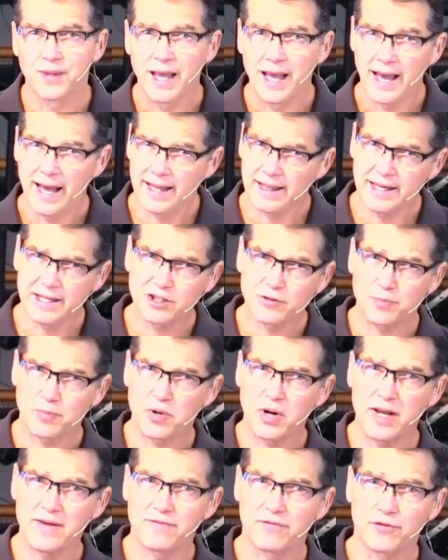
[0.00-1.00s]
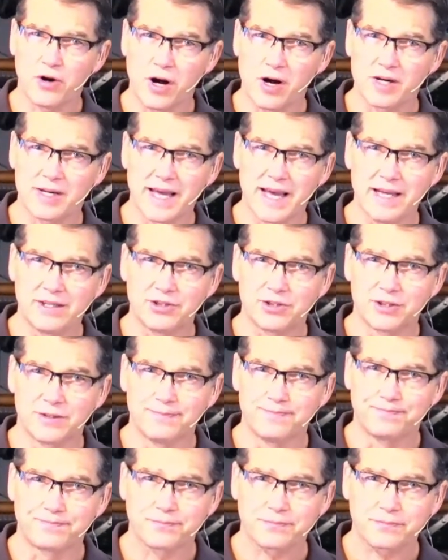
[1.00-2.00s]
And let's pray for our
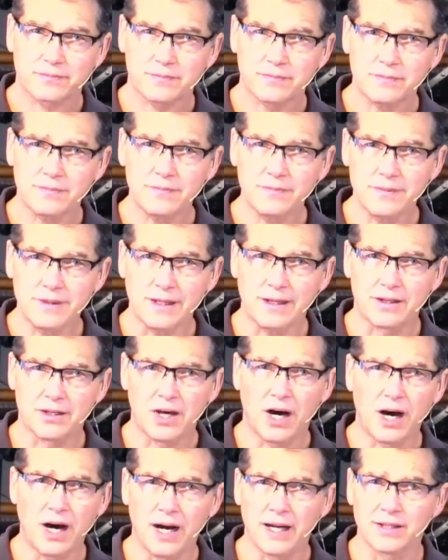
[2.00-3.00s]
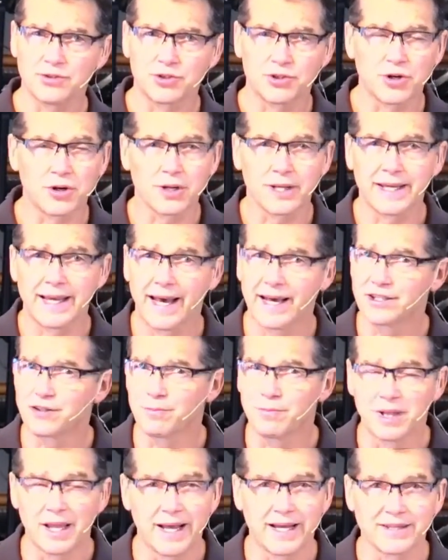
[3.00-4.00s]
nation. God surely has
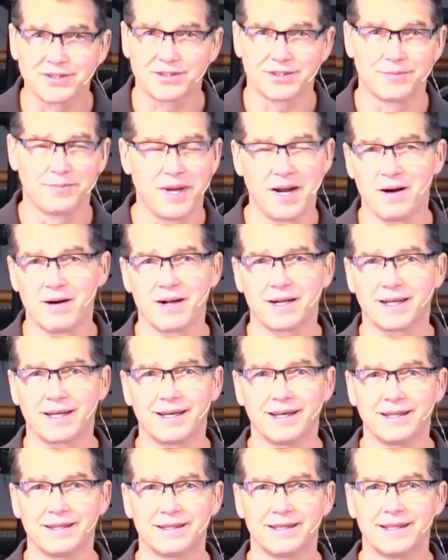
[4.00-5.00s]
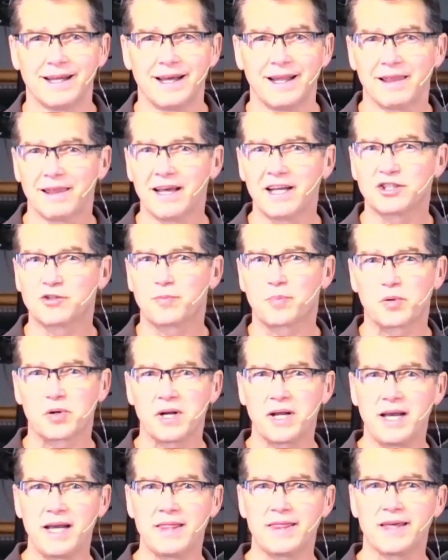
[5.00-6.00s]
blessed America. Let's
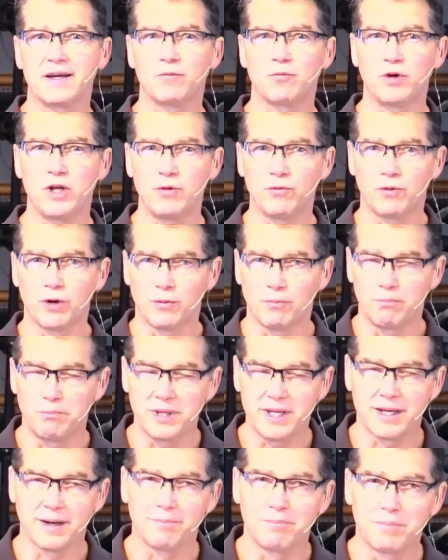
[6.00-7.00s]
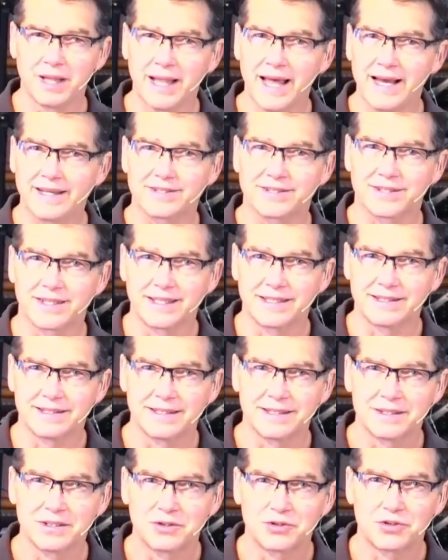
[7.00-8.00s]
pray that we will be a blessing
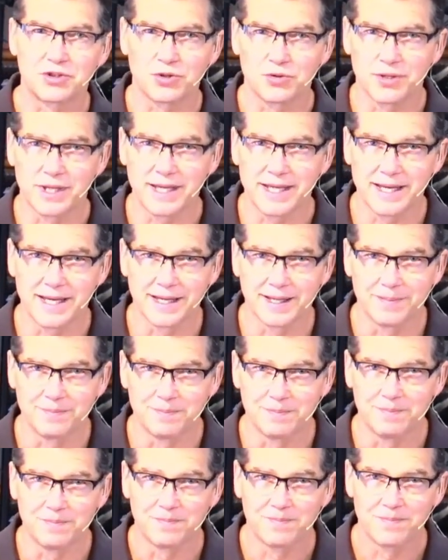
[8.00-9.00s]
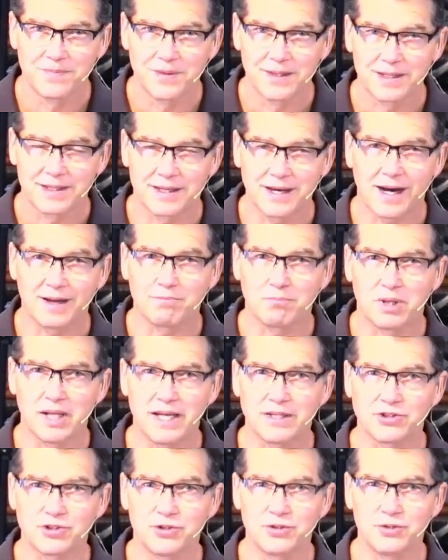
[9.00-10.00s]
to him. God
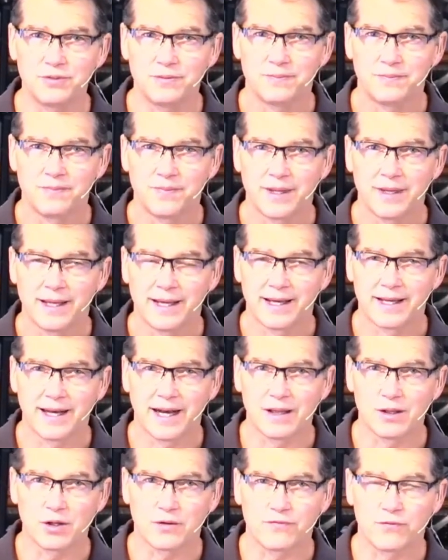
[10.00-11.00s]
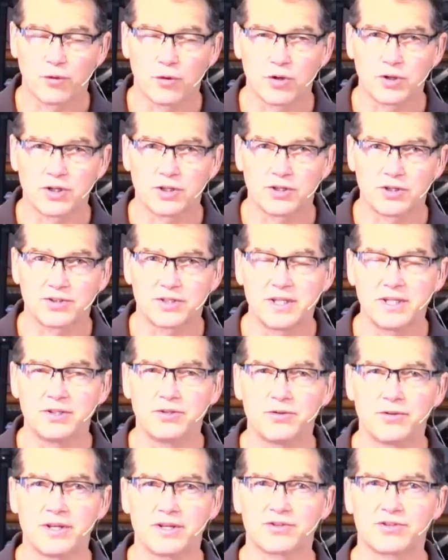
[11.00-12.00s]
bless you, and I look forward to seeing
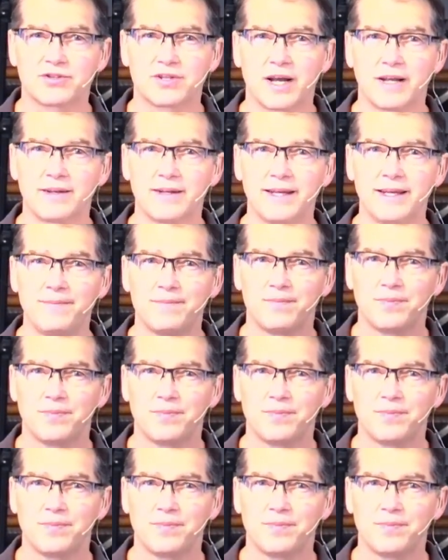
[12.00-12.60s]
you this Sunday.